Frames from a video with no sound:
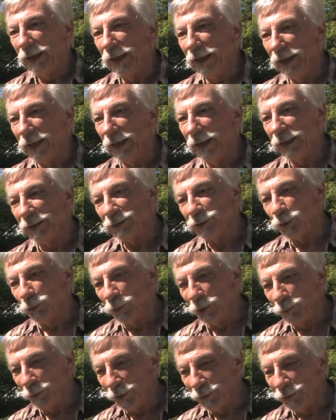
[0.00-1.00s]
And so
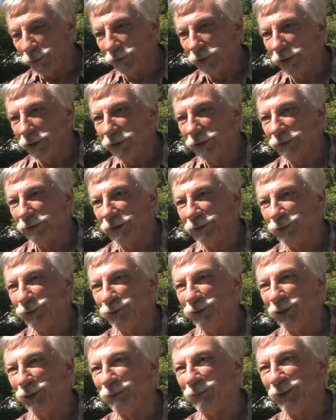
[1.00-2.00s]
we went through the
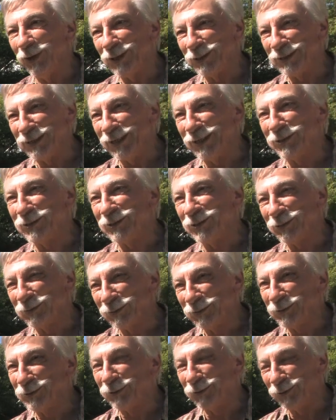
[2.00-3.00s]
2-year
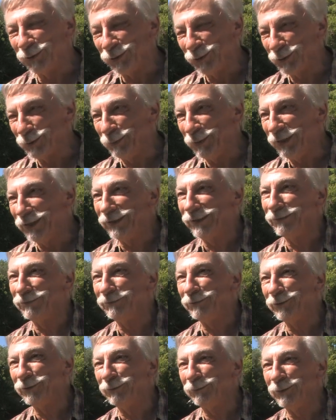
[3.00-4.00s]
process, so to speak,
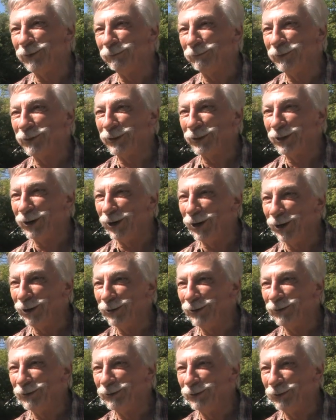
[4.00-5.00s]
with the
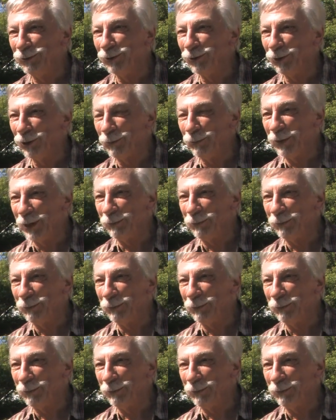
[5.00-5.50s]
Guard, doing all the